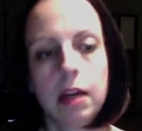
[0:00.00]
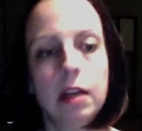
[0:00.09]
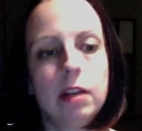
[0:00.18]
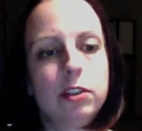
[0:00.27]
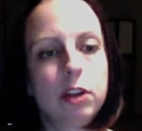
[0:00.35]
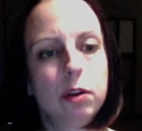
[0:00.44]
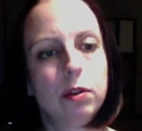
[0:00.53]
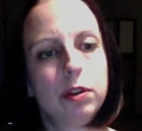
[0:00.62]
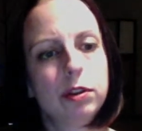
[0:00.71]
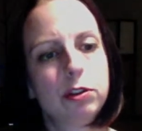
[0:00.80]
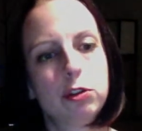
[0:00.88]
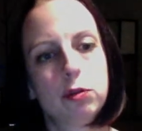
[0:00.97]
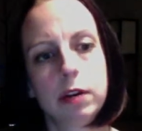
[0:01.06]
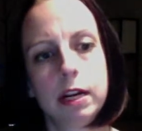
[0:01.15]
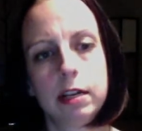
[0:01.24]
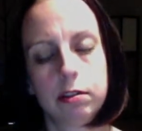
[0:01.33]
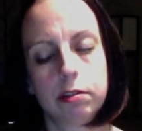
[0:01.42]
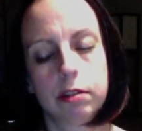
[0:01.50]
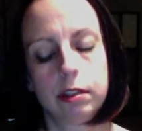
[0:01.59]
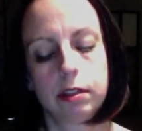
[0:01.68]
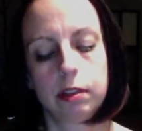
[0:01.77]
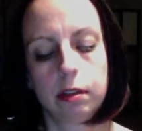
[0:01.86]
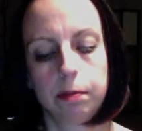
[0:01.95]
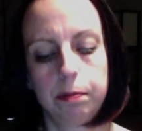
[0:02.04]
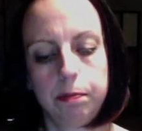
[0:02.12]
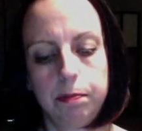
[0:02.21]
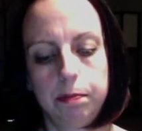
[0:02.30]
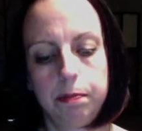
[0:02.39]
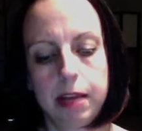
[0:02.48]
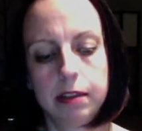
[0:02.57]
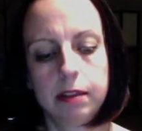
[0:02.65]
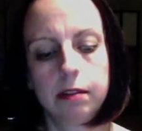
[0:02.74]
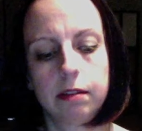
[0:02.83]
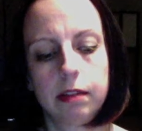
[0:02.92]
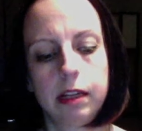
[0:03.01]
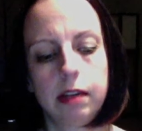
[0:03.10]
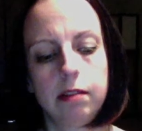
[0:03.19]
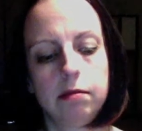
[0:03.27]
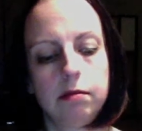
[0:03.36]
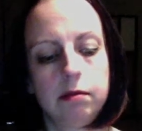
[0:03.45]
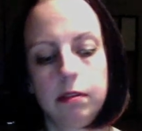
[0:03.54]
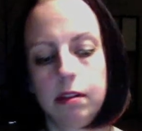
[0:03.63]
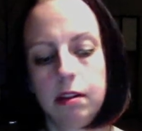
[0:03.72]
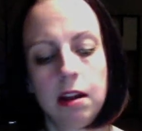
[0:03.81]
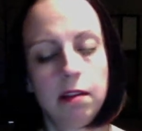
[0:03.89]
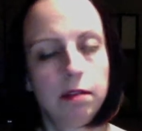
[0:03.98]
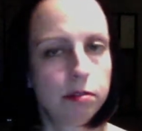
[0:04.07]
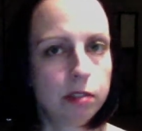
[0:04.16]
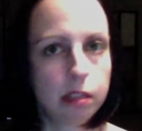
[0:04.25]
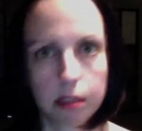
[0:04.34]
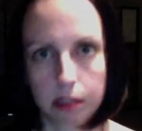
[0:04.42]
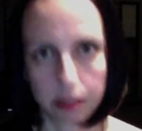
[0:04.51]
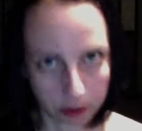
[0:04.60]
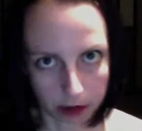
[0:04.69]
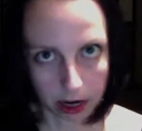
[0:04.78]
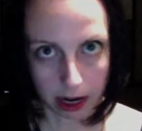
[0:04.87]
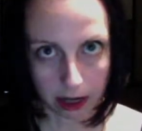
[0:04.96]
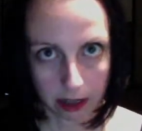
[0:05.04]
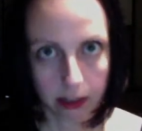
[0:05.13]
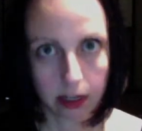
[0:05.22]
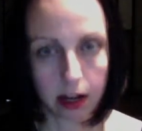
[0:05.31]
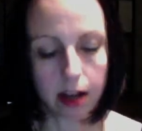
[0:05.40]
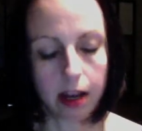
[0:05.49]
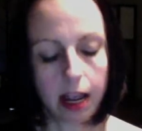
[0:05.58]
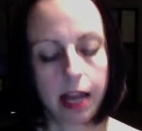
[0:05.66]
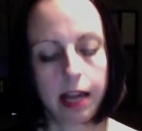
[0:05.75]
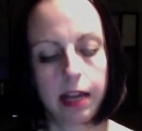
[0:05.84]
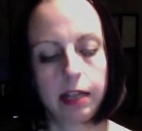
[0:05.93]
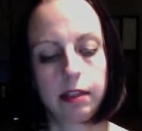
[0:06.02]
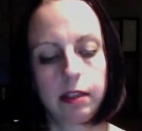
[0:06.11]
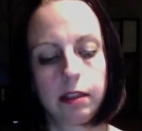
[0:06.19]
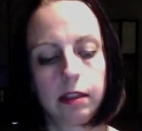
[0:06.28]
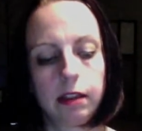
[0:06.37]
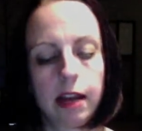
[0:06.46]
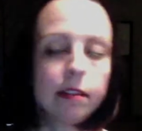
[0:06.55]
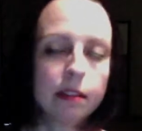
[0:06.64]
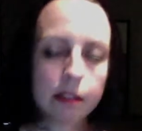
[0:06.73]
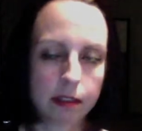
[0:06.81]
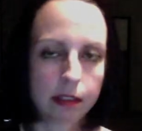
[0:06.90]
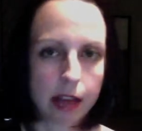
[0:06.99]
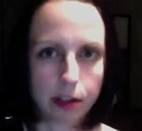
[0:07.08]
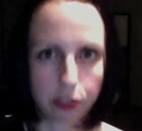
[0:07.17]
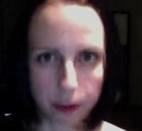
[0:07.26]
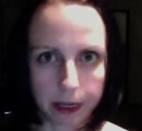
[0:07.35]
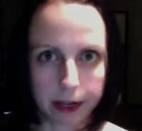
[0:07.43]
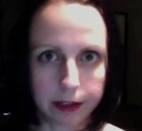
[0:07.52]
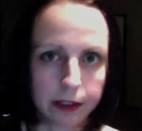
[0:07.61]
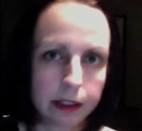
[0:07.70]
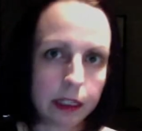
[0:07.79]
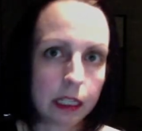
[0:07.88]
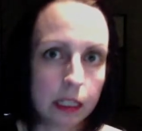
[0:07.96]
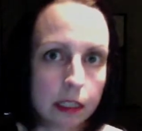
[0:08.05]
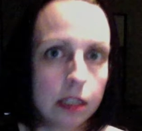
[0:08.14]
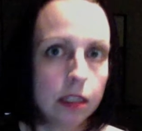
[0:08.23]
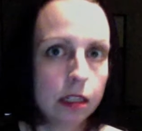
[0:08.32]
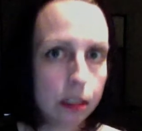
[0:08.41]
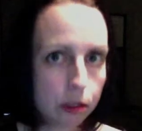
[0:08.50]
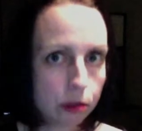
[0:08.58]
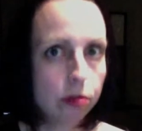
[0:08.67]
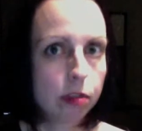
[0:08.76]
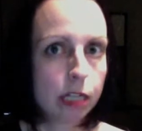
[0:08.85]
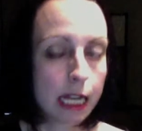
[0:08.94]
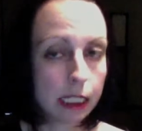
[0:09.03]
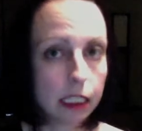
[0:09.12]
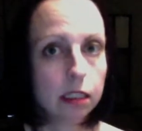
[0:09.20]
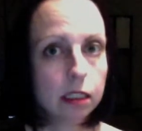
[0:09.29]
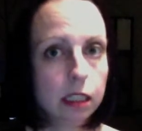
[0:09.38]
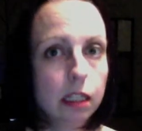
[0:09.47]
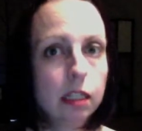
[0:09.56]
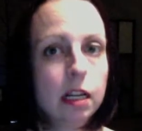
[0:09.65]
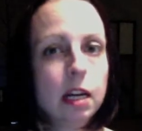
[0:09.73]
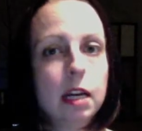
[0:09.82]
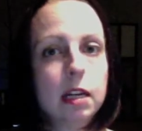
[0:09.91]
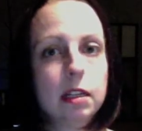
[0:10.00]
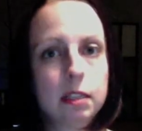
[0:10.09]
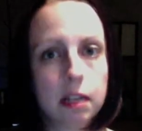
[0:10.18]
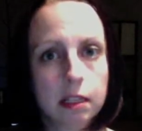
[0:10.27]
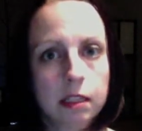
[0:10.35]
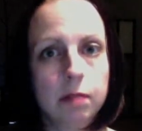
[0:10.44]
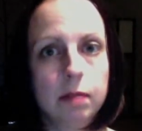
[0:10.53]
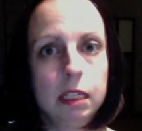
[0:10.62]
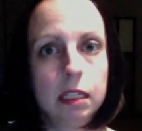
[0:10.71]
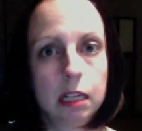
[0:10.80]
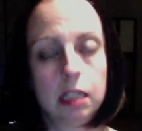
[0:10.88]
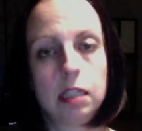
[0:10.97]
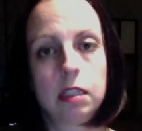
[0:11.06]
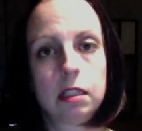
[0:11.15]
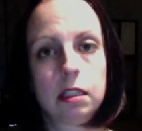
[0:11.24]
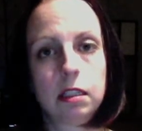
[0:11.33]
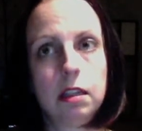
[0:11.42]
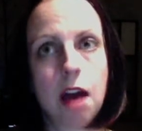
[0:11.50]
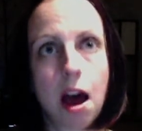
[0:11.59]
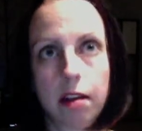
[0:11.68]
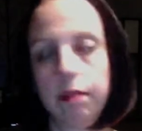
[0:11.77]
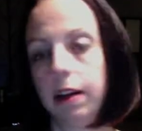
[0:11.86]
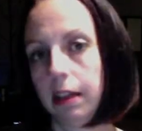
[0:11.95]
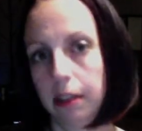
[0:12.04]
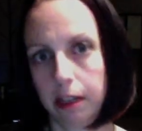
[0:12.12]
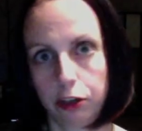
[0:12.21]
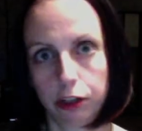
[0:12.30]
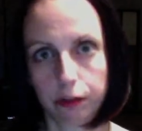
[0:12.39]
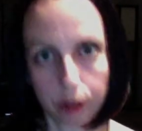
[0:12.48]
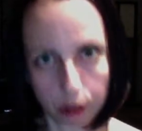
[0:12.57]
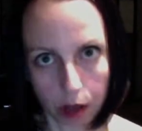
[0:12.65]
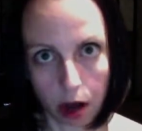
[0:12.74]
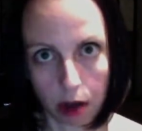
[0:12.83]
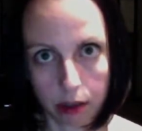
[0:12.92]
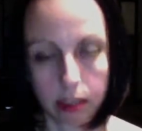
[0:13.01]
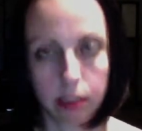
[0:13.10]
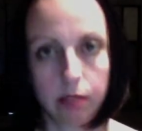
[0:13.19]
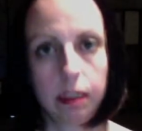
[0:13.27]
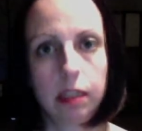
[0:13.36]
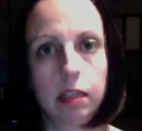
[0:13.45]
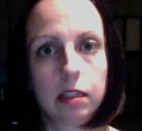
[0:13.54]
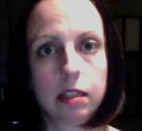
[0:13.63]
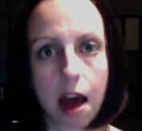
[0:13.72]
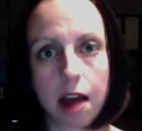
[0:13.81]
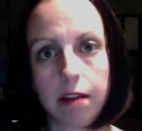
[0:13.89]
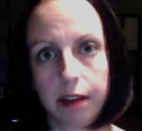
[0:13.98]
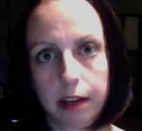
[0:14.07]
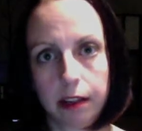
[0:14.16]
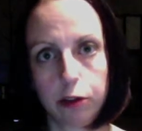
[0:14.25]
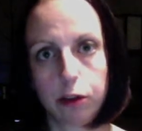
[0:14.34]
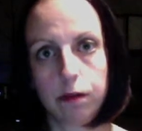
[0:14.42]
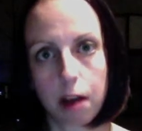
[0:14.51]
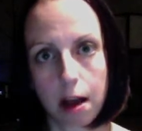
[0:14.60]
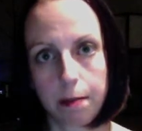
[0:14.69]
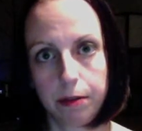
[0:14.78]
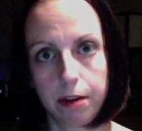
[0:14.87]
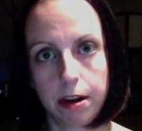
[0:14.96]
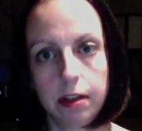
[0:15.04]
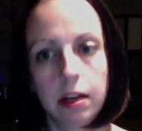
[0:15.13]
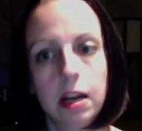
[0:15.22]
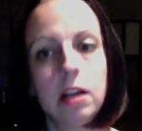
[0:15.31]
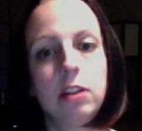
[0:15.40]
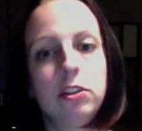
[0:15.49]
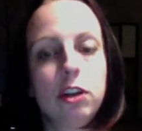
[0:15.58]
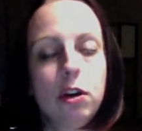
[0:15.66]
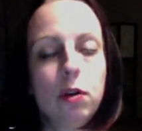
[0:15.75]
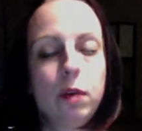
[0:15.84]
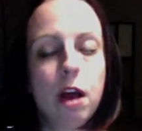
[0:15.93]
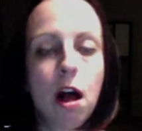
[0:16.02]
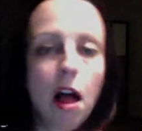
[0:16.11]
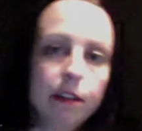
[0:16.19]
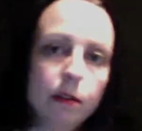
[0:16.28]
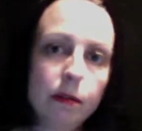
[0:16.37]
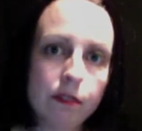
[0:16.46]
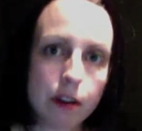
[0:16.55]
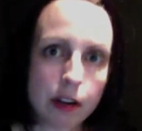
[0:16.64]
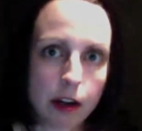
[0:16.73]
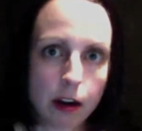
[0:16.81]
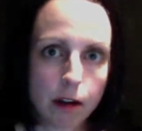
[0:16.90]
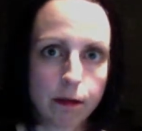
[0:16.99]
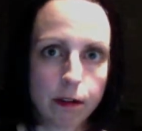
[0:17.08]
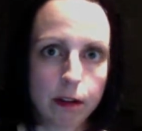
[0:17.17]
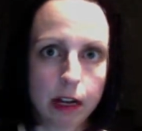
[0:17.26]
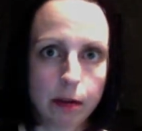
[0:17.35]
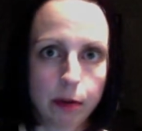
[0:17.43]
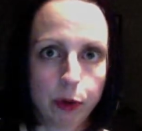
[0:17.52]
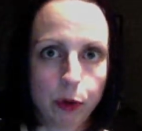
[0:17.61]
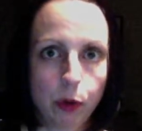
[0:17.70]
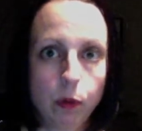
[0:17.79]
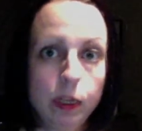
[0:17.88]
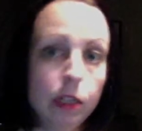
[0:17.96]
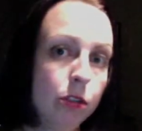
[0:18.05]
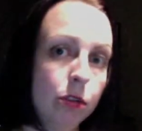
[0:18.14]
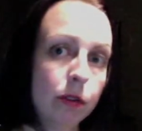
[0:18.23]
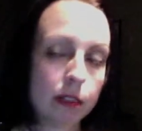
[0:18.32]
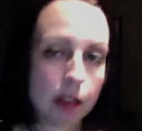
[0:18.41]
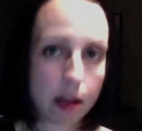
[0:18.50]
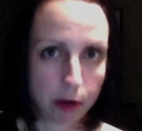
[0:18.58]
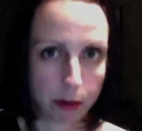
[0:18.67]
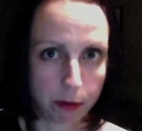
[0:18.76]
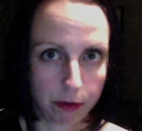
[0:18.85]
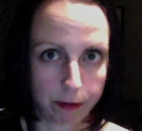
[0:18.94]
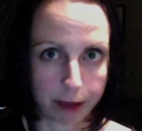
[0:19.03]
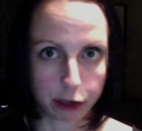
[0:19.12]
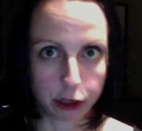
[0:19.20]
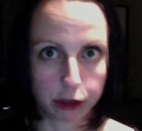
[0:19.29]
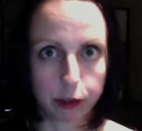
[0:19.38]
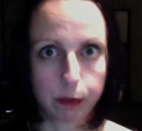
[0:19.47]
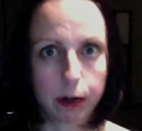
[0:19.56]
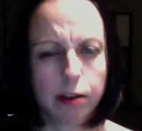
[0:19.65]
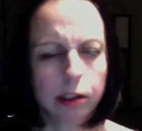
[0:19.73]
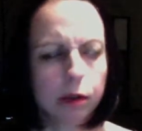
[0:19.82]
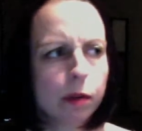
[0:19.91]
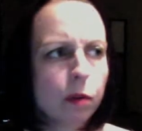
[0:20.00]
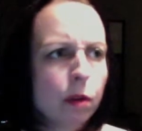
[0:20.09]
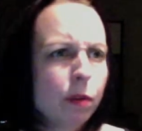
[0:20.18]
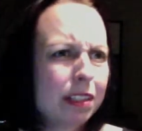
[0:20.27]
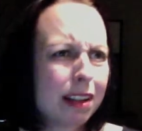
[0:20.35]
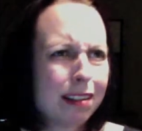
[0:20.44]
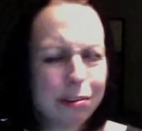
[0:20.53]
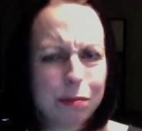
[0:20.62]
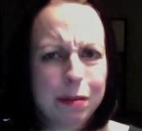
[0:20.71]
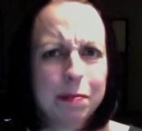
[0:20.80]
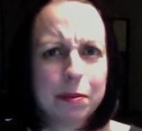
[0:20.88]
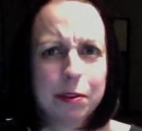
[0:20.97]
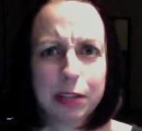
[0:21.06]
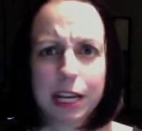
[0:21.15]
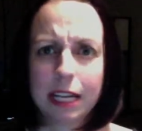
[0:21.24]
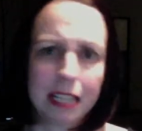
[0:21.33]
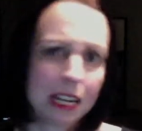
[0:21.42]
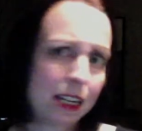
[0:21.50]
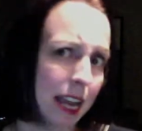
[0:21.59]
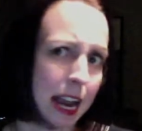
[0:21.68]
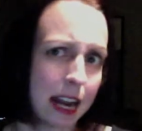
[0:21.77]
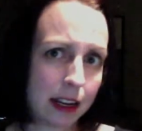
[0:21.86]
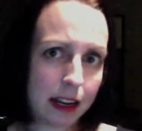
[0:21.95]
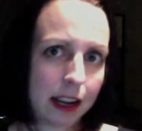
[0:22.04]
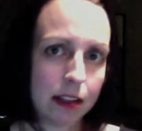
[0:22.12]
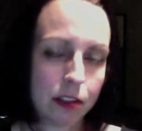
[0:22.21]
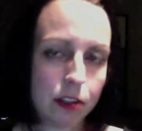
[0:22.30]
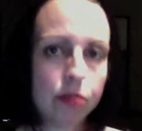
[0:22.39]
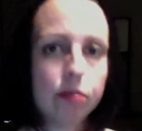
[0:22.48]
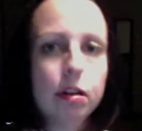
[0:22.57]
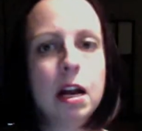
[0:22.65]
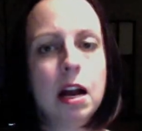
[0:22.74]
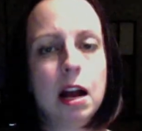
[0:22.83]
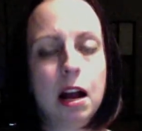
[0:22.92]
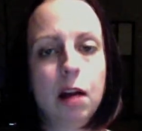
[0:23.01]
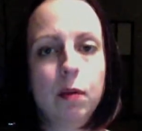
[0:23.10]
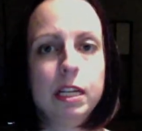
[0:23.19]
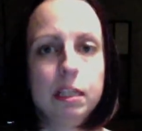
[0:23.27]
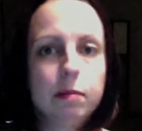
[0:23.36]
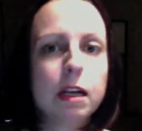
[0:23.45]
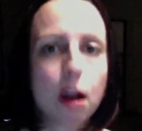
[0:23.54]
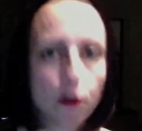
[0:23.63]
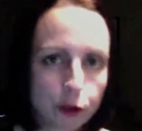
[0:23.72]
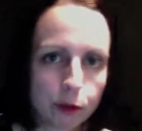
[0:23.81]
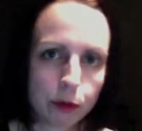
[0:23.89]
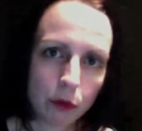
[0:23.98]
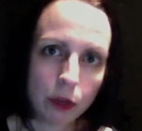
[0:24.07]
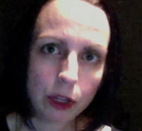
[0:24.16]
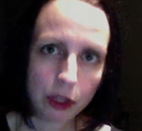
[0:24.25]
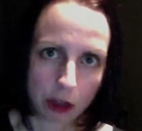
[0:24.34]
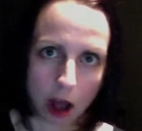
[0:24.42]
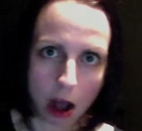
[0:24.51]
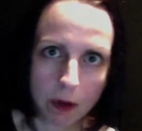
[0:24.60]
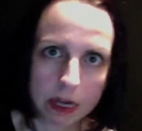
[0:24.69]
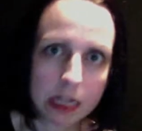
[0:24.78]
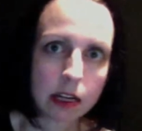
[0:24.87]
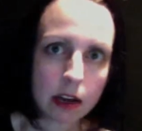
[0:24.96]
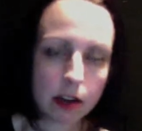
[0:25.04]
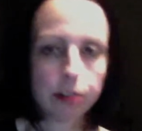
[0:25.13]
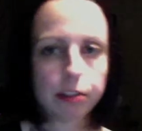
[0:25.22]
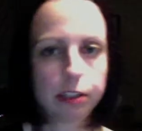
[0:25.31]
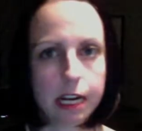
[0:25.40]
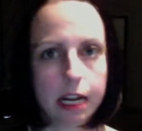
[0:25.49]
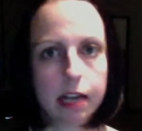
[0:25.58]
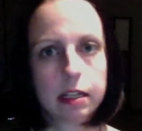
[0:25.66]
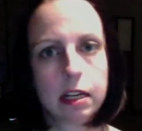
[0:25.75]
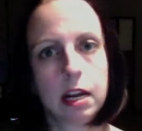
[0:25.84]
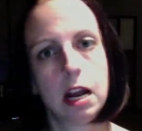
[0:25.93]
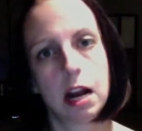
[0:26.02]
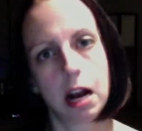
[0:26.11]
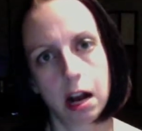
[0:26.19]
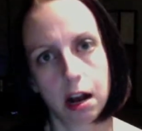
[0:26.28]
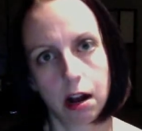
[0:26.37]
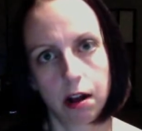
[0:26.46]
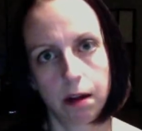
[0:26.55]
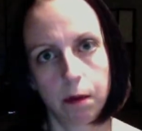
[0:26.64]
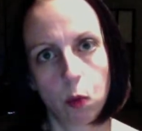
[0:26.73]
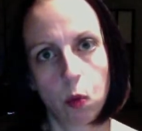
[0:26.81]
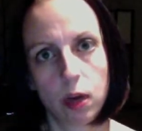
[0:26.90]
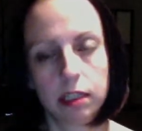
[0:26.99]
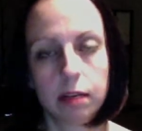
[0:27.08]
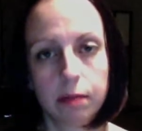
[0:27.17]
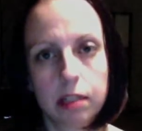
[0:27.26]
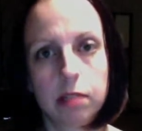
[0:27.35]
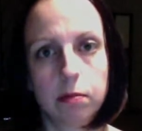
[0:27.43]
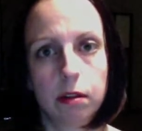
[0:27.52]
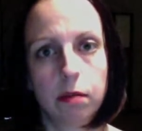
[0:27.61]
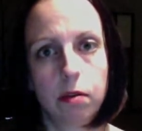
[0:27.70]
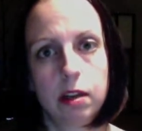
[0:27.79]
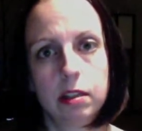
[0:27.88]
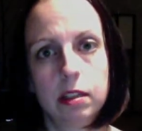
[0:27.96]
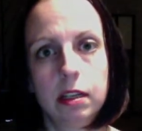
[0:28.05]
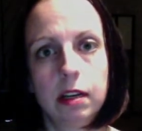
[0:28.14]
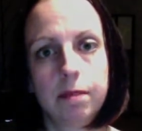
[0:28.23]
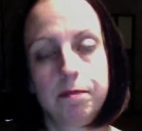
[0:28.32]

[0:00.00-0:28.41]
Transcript: So the short answer is basically none of those things is okay. Uh, and the lesson is that just because it's easy to do technically, doesn't mean that it's not a violation of the law, doesn't mean that it's not a violation of copyright. So we all have to be very careful in both what we do as library professionals, but also in what we tell other people that they can and can't do. Uh, we need to be comfortable with the law, we need to understand uh, what's admissible and what isn't.